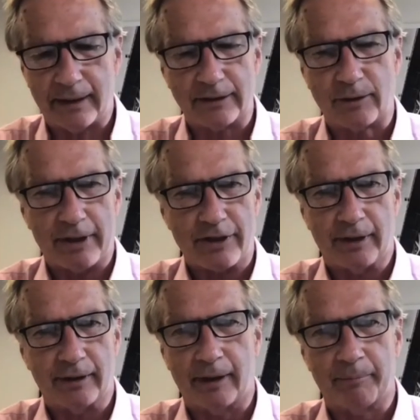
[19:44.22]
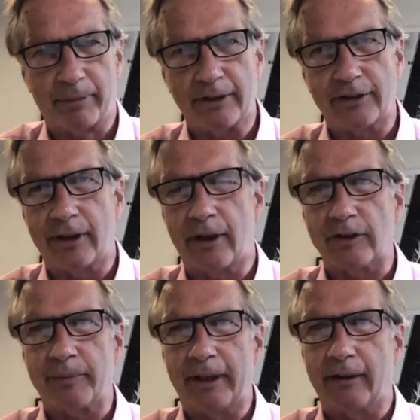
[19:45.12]
last question, and please
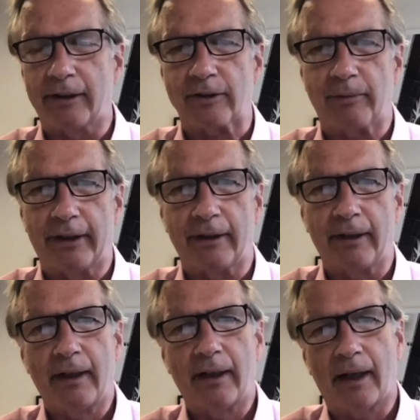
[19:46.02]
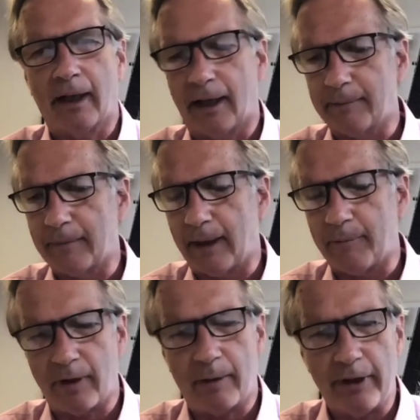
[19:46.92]
indulge me on this one.
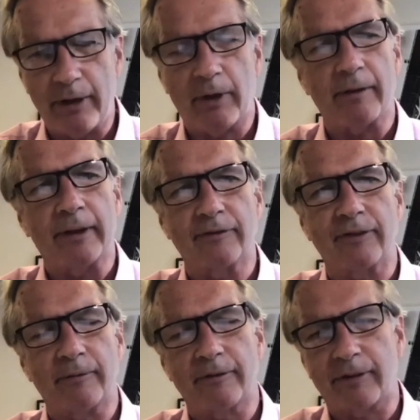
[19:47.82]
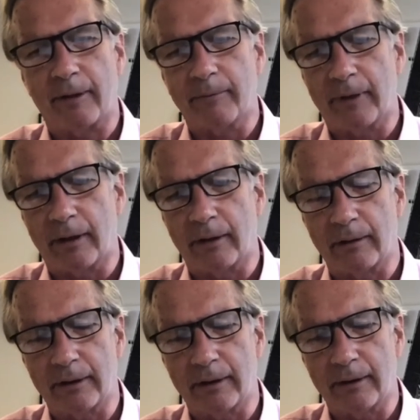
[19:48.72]
I'm, I'm really wondering from from uh,
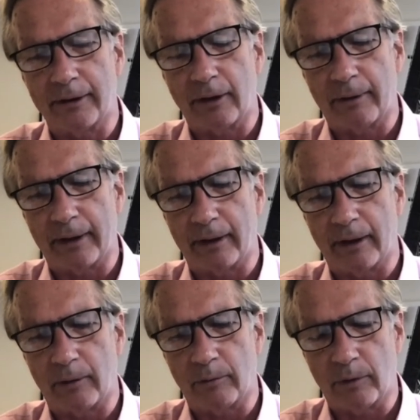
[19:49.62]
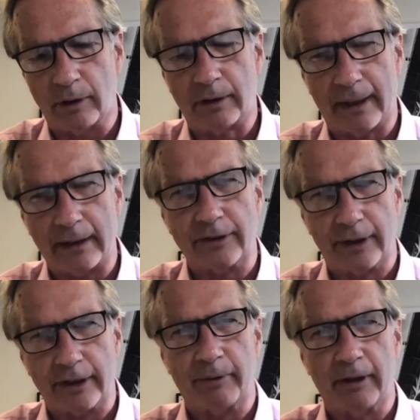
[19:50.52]
you know a, a world class
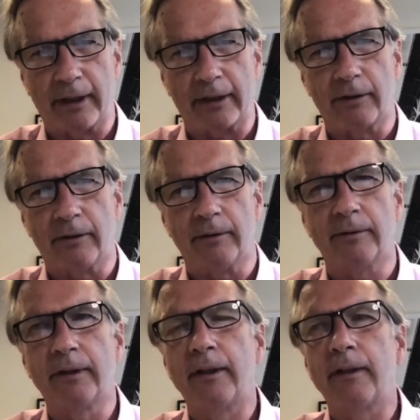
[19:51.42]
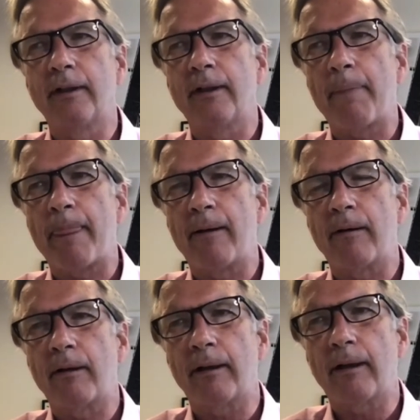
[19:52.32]
expert like you,
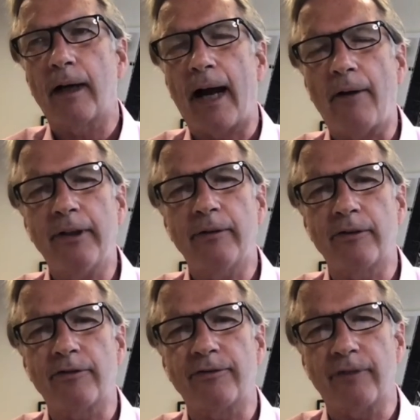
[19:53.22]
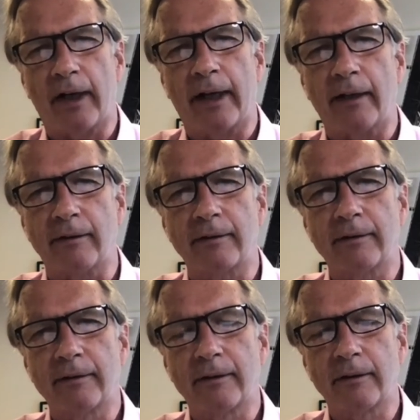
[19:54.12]
how do you define
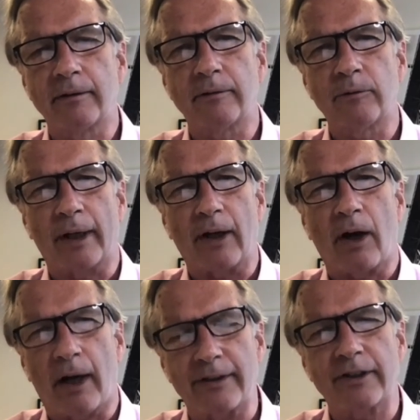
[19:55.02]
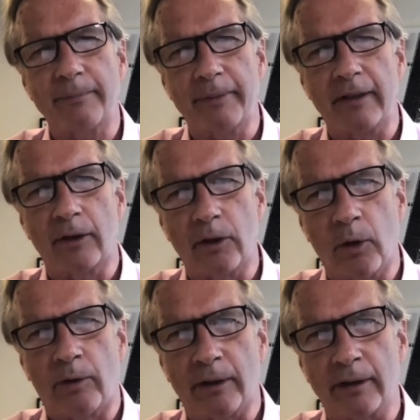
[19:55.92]
what ought to be the
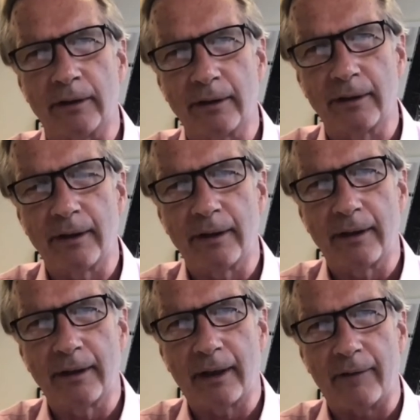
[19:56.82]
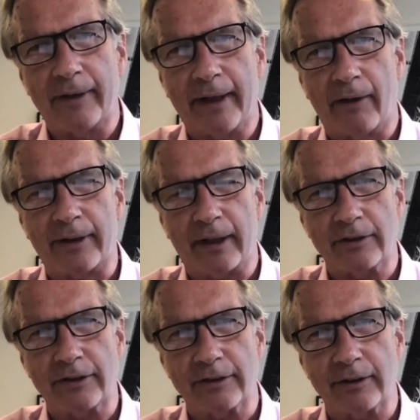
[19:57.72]
goal of the healthcare
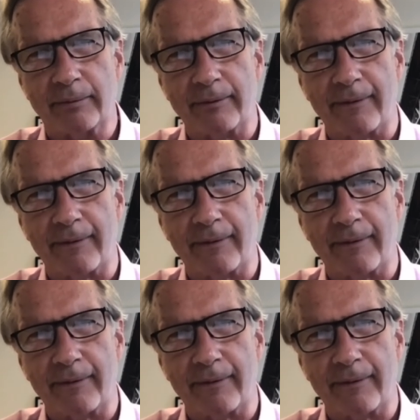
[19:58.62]
system?